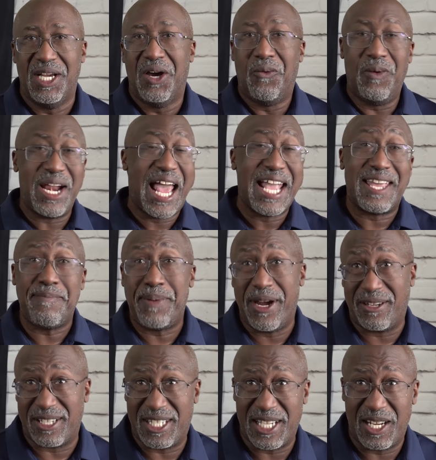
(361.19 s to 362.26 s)
When I
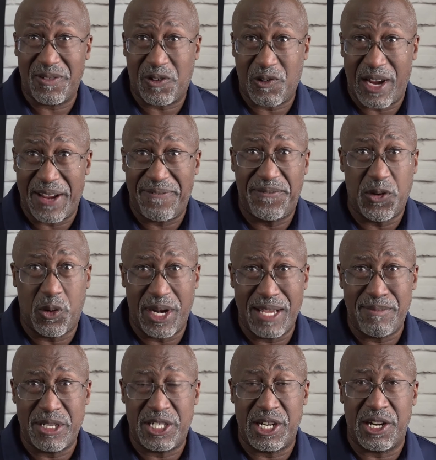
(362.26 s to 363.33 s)
compared the CineGrey
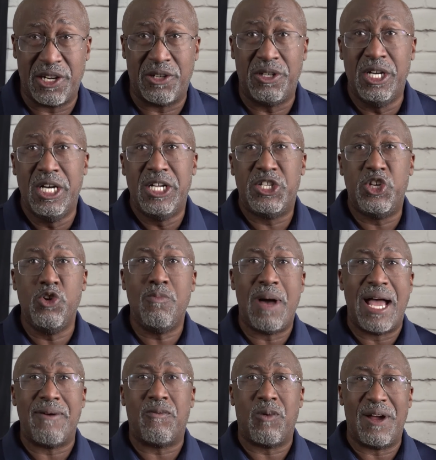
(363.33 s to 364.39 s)
4D material to
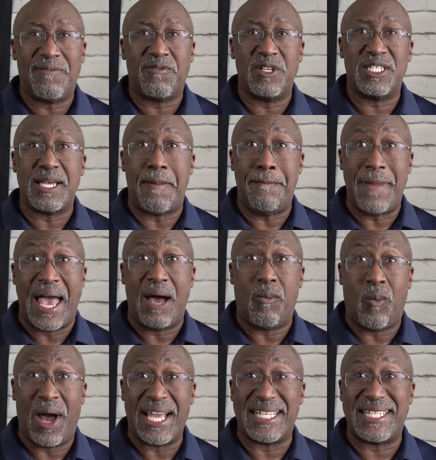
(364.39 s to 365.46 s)
my reference matte
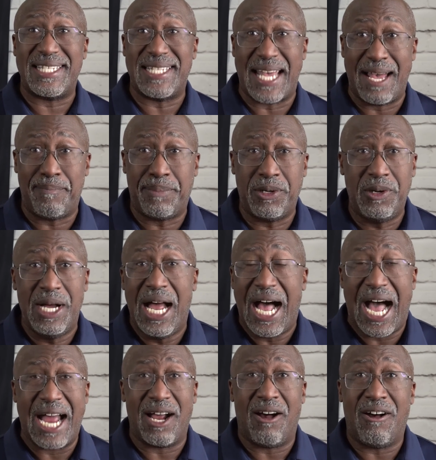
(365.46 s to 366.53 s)
white sample,
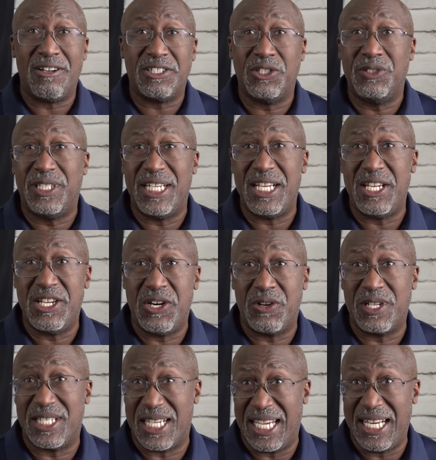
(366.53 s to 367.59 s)
I also didn't
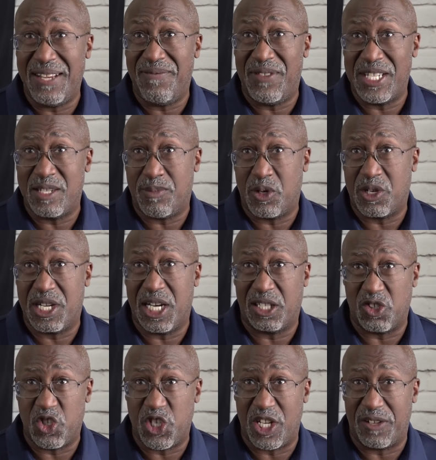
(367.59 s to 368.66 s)
notice any visible
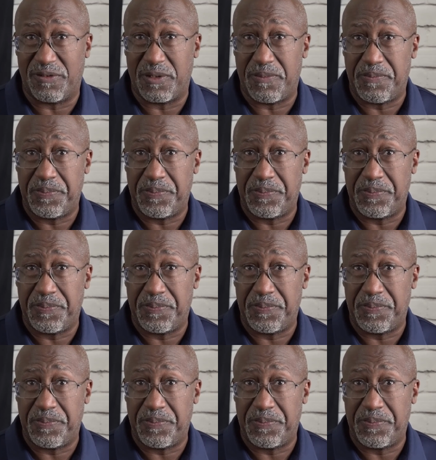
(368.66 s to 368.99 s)
color shift.